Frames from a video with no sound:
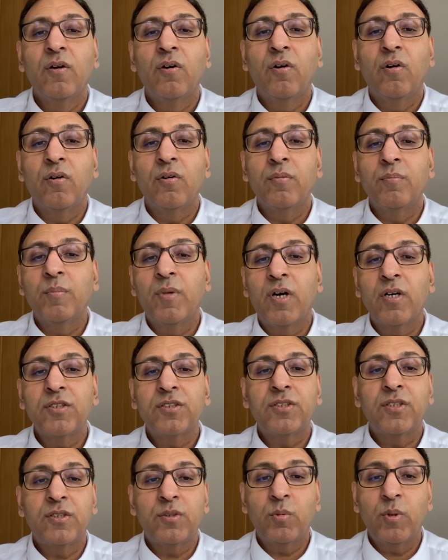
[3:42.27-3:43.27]
On
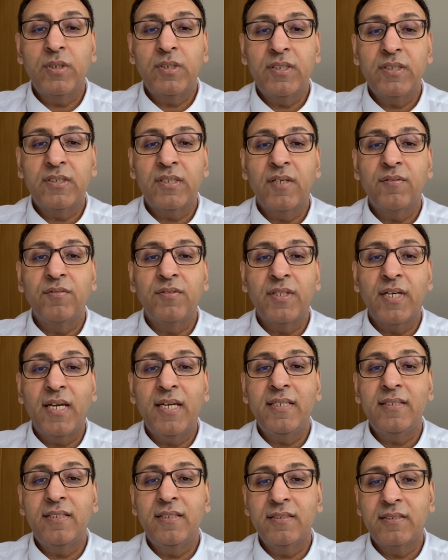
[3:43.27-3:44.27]
March 27,
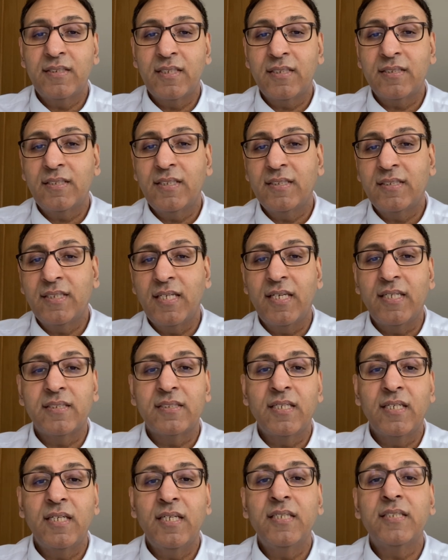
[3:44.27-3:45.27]

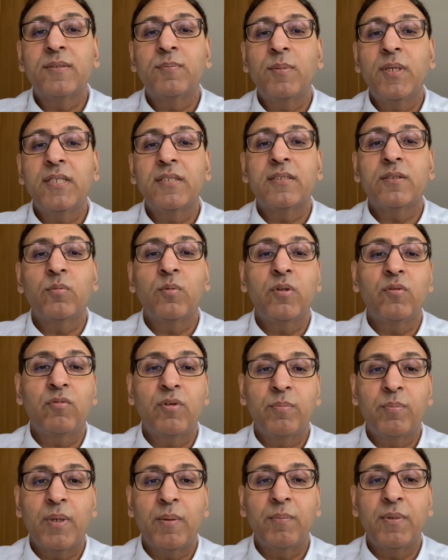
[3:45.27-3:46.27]
1866, he splits with
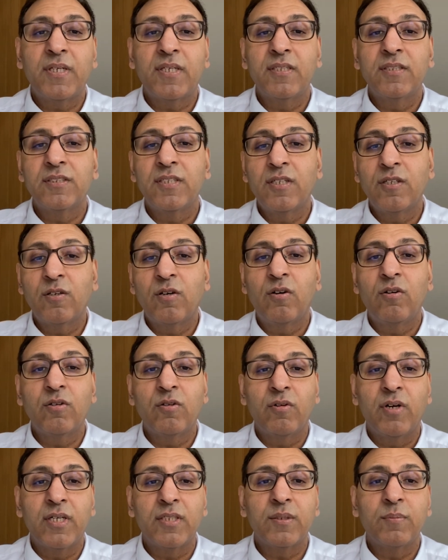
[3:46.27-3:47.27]
Republicans in
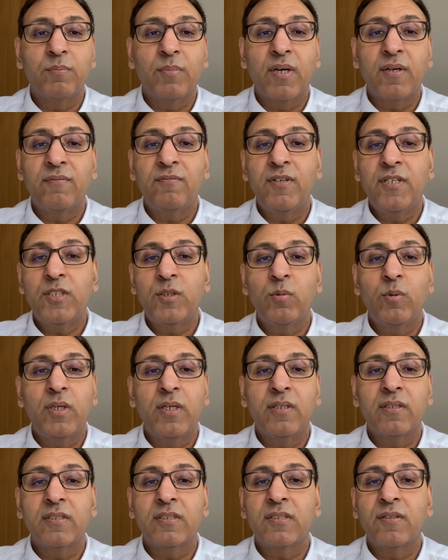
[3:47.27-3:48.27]
Congress by
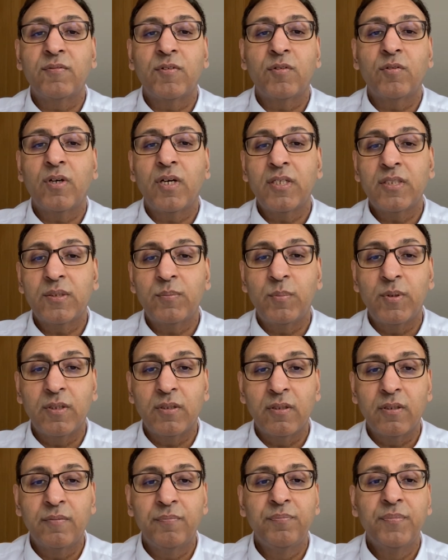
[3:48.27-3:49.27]
vetoing the Civil Rights
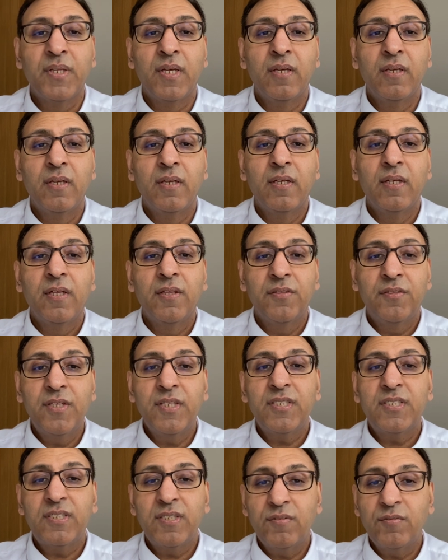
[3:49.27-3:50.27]
Bill.
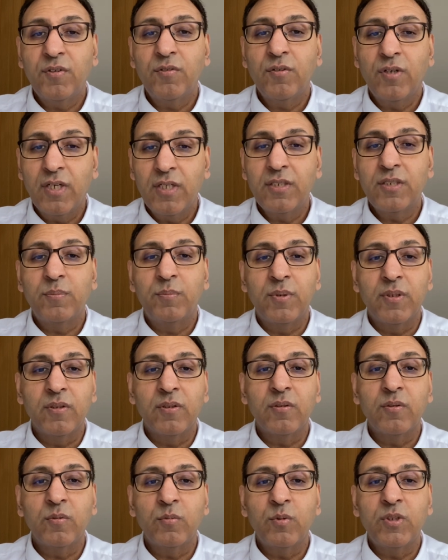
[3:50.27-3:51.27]
This Civil Rights
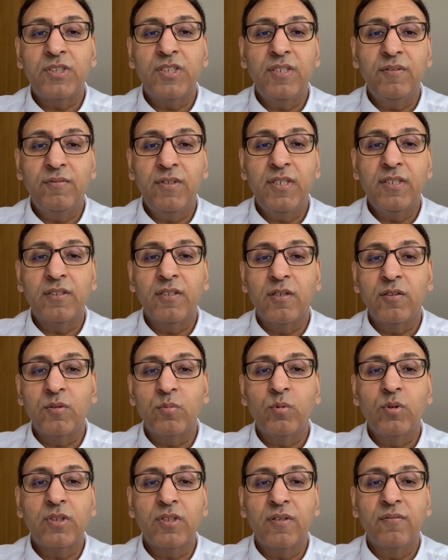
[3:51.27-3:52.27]
Bill, which he vetoes,
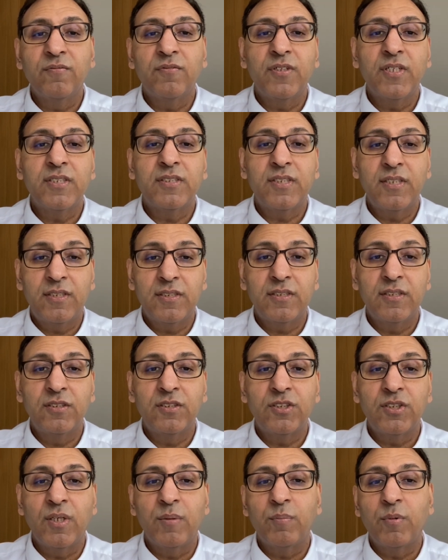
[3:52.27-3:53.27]
would confer
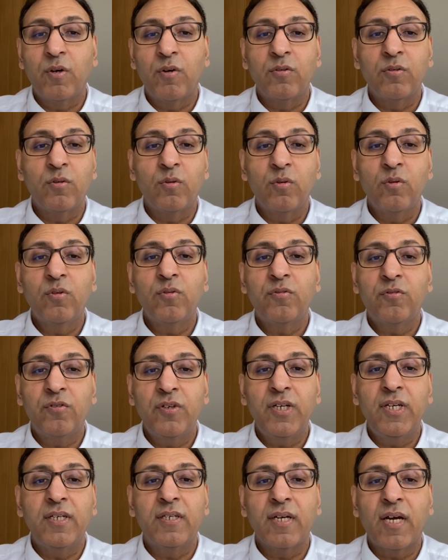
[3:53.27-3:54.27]
citizenship on all
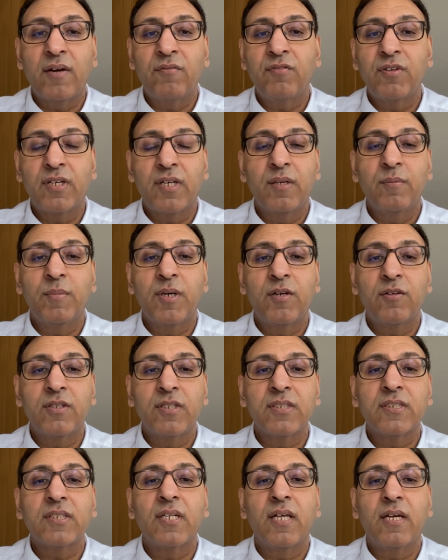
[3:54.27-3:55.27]
freed African
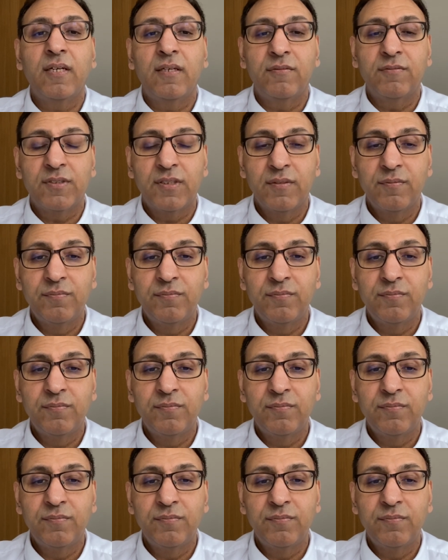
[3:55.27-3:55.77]
American slaves.